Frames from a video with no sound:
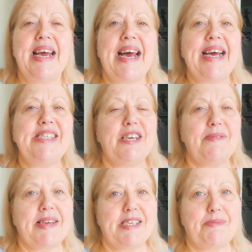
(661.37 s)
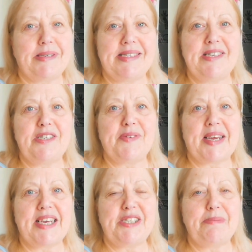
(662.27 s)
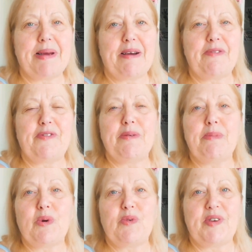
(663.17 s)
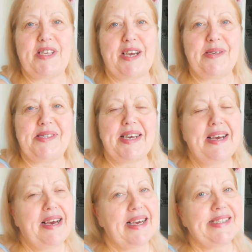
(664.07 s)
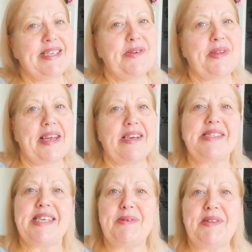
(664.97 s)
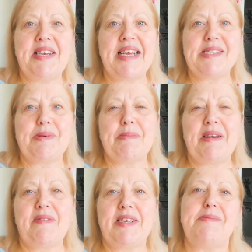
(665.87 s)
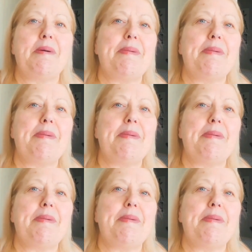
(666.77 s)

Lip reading: And don't forget to press the notification bell for more videos. Until then, I'll see you in the next one, my lovelies.